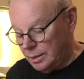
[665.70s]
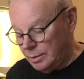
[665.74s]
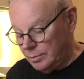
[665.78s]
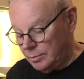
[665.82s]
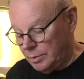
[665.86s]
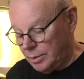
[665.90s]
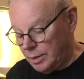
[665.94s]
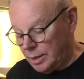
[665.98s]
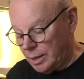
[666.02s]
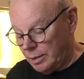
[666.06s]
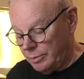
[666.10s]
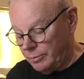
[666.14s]

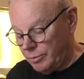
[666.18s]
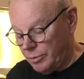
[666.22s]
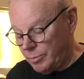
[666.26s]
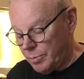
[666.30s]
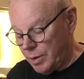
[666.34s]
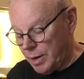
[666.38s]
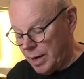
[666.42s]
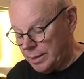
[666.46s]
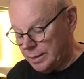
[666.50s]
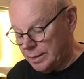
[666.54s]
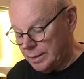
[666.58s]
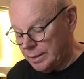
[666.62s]
We're going for
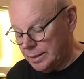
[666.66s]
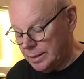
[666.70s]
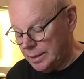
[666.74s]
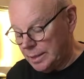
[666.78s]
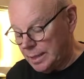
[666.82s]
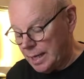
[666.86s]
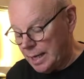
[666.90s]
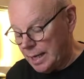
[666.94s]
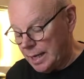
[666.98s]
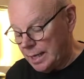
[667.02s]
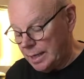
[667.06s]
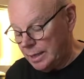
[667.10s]
brandy
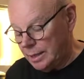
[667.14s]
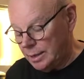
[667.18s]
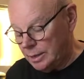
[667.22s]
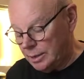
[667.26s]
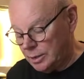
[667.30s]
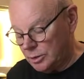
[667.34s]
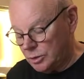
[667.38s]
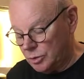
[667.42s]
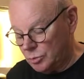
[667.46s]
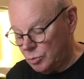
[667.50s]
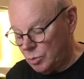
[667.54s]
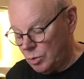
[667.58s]
today.
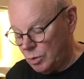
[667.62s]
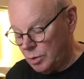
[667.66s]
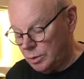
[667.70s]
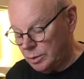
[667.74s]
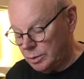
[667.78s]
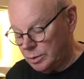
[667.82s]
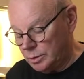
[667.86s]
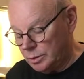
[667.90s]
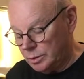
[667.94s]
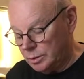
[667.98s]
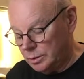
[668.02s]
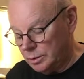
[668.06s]
That's
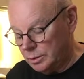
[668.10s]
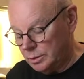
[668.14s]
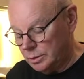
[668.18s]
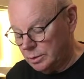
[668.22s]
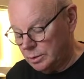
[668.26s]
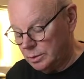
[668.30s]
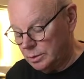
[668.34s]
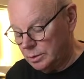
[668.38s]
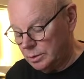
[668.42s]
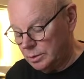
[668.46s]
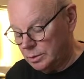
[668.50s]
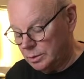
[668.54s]
1,
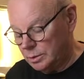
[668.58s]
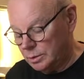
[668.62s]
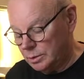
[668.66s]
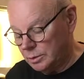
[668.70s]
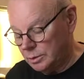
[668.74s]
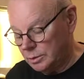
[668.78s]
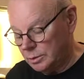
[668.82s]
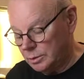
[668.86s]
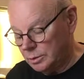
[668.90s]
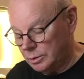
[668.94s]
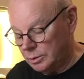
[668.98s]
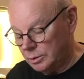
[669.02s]

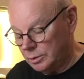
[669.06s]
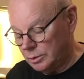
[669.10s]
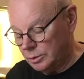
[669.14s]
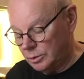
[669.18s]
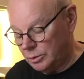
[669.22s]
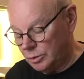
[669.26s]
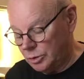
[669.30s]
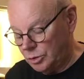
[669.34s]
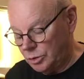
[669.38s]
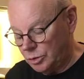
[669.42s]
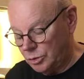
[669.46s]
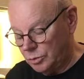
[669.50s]

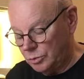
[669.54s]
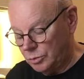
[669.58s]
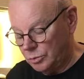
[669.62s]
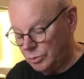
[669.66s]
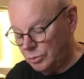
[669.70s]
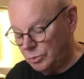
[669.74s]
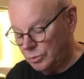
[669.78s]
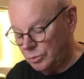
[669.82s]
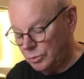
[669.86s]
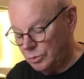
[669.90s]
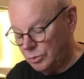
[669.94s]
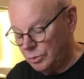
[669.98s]
2,
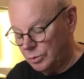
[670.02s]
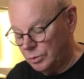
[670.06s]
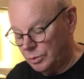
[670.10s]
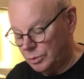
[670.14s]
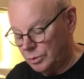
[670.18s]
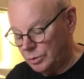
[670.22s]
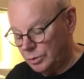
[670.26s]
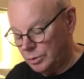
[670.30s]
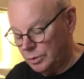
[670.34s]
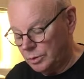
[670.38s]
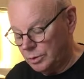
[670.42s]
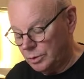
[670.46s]

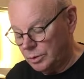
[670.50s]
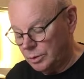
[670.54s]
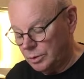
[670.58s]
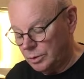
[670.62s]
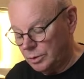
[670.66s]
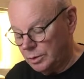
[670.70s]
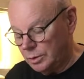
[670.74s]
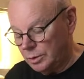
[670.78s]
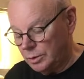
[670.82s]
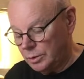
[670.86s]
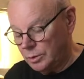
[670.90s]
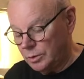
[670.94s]

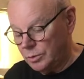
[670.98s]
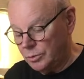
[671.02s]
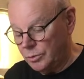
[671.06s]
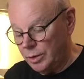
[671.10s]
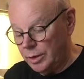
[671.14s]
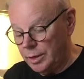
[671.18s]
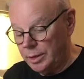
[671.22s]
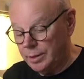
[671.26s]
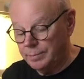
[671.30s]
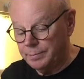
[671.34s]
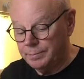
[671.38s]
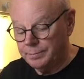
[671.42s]

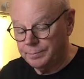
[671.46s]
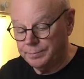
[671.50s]
3.